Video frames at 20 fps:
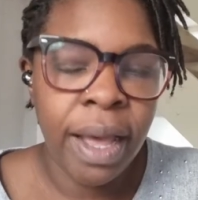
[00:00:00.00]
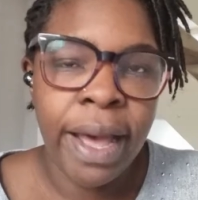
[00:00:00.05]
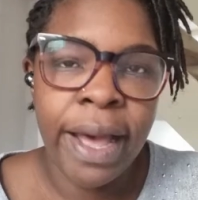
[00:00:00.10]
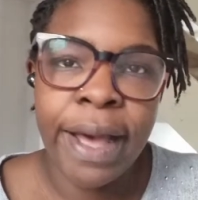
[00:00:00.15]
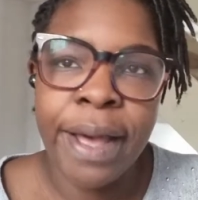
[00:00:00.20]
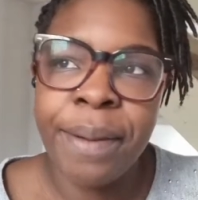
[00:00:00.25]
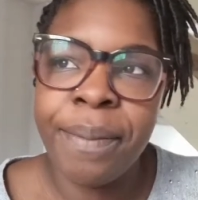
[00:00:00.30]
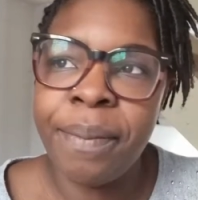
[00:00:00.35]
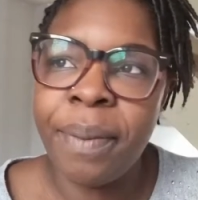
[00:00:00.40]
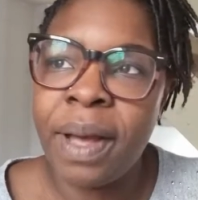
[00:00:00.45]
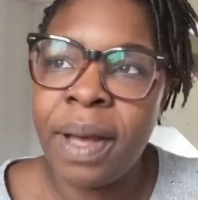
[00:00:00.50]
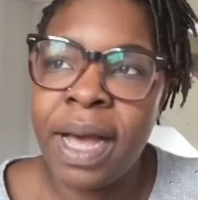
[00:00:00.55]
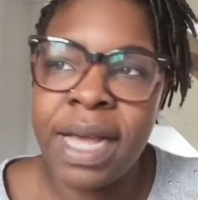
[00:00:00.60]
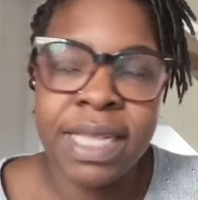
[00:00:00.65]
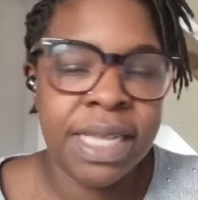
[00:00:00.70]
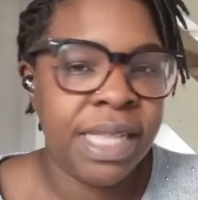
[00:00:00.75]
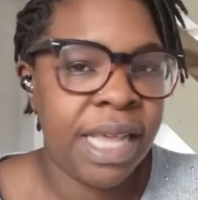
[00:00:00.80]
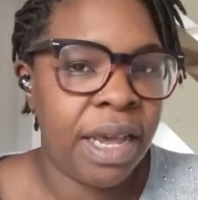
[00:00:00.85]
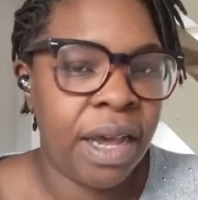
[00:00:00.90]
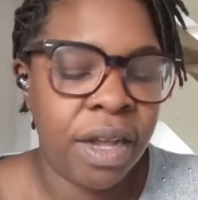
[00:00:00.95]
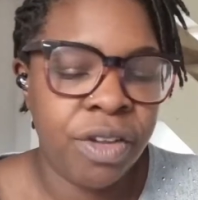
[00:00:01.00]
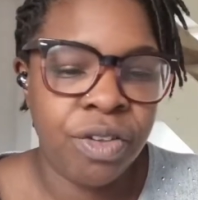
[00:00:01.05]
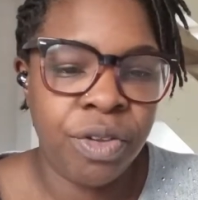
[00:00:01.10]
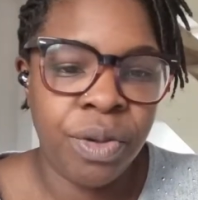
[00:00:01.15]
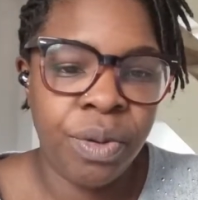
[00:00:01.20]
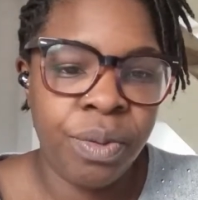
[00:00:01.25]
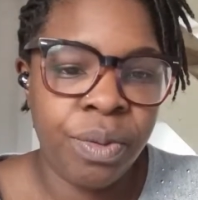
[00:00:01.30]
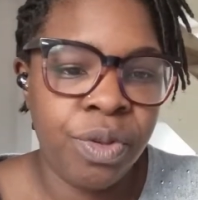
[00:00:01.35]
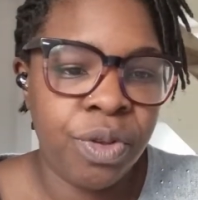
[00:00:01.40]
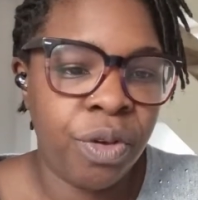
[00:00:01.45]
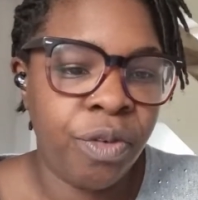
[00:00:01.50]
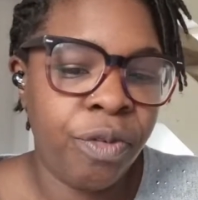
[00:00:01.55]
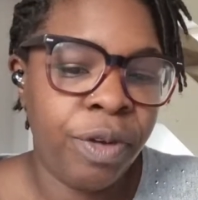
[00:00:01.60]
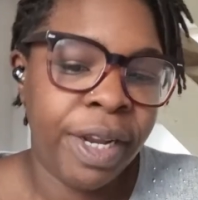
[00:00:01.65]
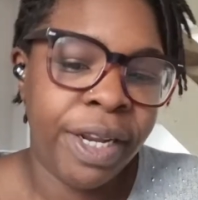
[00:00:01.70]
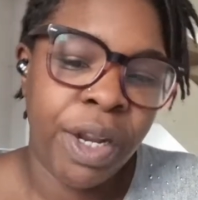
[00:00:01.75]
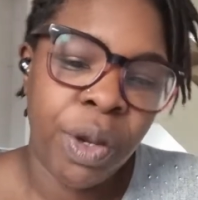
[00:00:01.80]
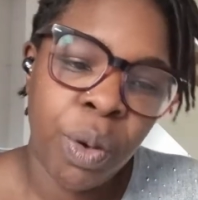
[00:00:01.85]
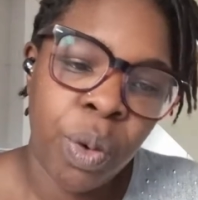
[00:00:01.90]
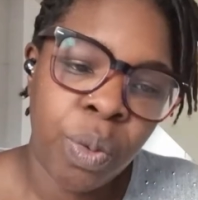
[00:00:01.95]
But as I say, I do sort of
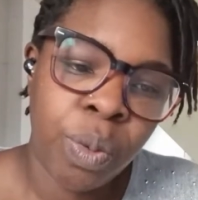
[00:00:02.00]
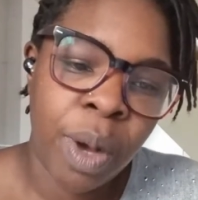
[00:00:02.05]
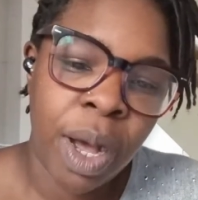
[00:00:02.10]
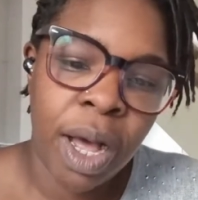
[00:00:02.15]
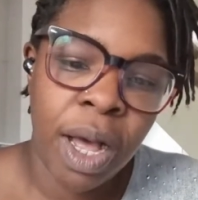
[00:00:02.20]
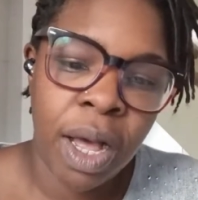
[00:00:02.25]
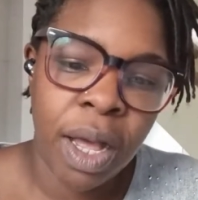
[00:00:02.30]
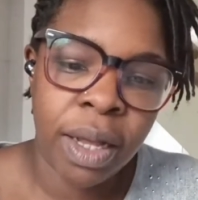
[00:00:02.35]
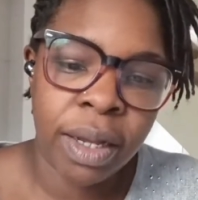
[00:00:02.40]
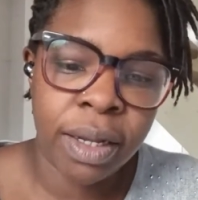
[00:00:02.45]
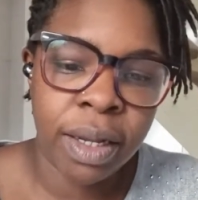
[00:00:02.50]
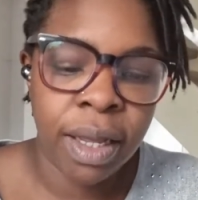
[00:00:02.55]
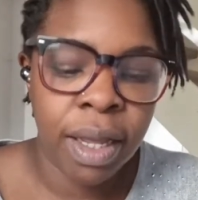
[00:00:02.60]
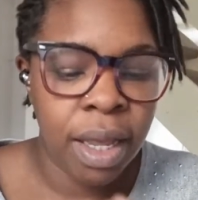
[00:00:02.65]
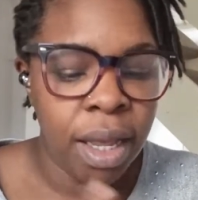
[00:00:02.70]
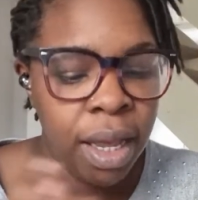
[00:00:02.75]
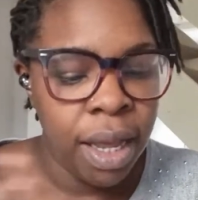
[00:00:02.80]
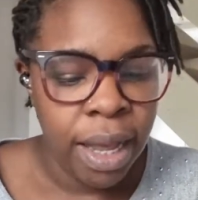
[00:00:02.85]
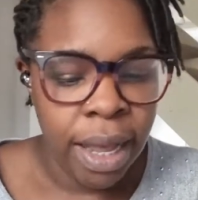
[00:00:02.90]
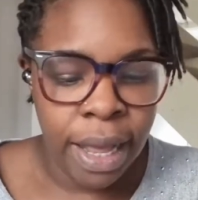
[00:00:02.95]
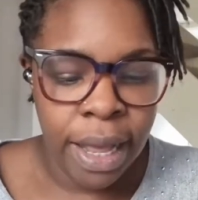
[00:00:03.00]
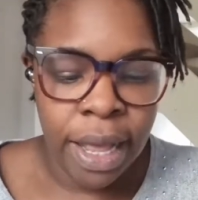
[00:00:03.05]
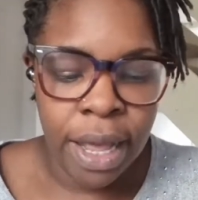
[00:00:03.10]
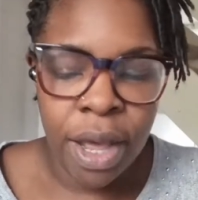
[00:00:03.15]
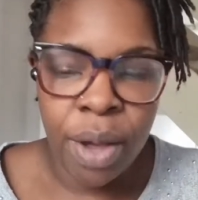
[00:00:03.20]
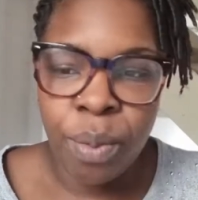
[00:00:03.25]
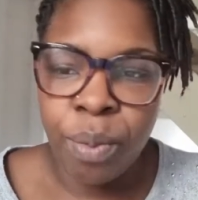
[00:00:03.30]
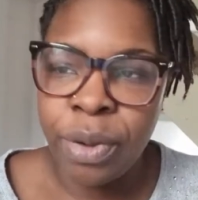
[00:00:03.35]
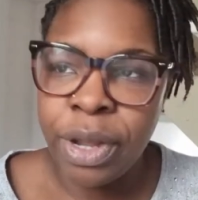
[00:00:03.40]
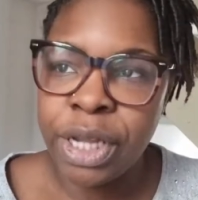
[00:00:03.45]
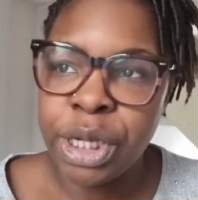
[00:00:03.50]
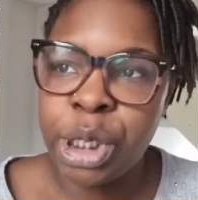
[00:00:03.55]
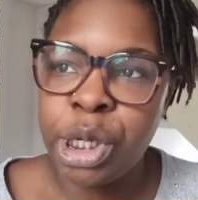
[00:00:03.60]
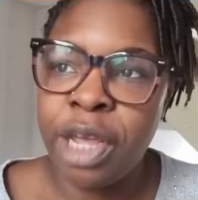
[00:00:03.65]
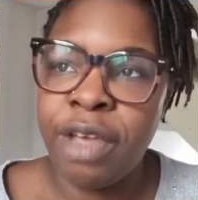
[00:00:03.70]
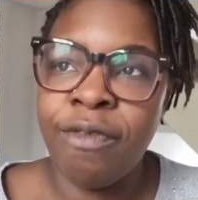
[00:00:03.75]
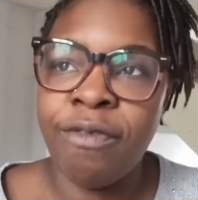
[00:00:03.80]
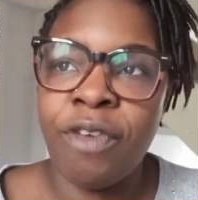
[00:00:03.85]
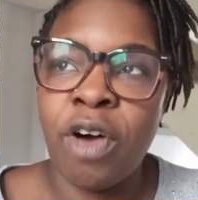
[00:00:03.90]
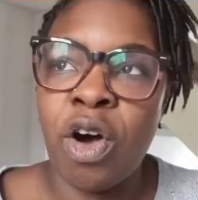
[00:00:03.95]
clinical work. Which
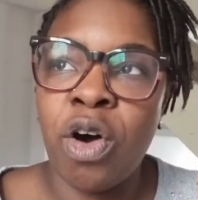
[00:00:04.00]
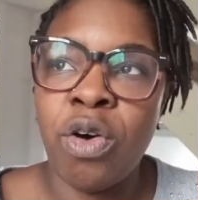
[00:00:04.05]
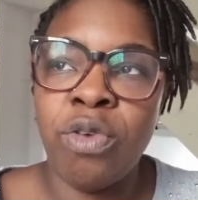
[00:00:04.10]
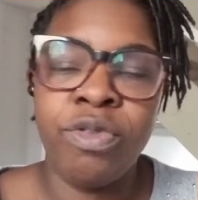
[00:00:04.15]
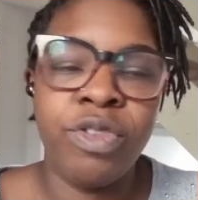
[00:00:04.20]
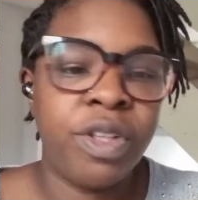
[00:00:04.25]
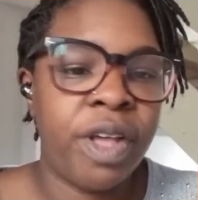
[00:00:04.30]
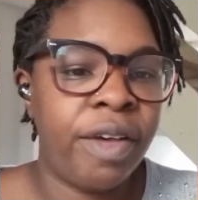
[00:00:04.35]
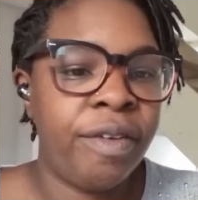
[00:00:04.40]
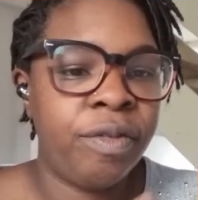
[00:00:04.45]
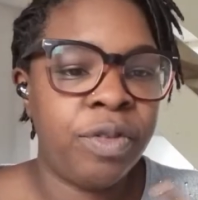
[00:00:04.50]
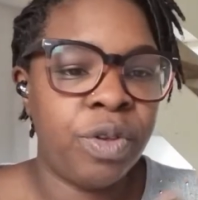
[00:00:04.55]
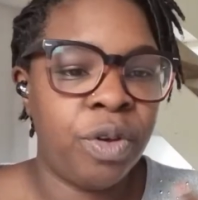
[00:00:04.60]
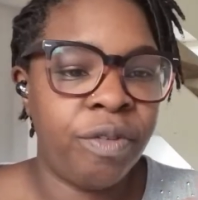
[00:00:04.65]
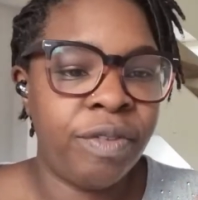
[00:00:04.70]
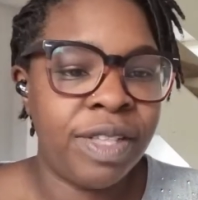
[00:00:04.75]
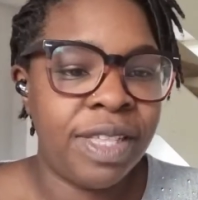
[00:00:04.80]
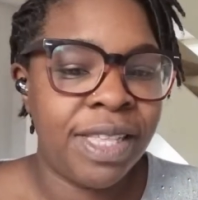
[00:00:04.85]
involves sort of